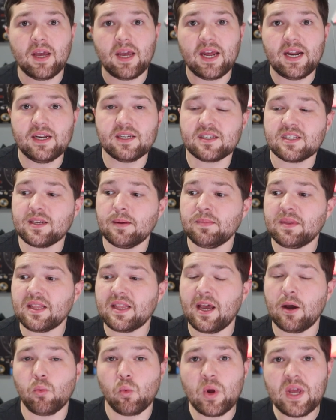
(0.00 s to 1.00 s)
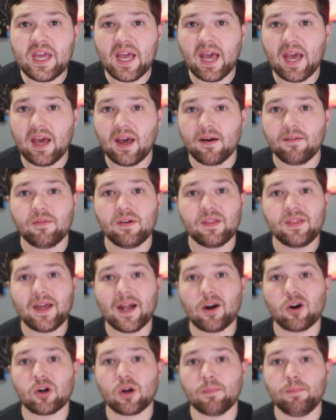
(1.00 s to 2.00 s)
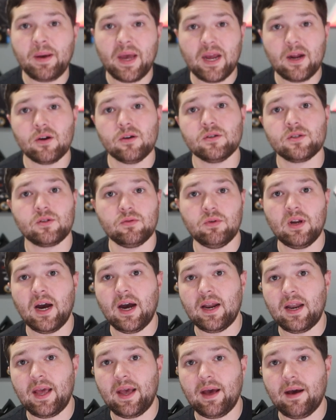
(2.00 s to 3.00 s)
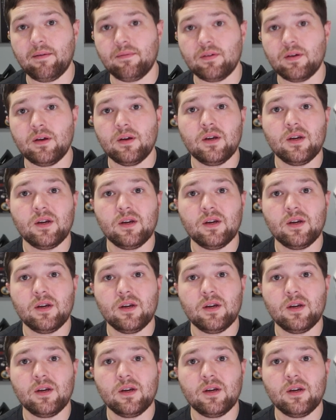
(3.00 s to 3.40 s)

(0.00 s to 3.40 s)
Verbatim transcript: It is something that we have that our competitors do not have.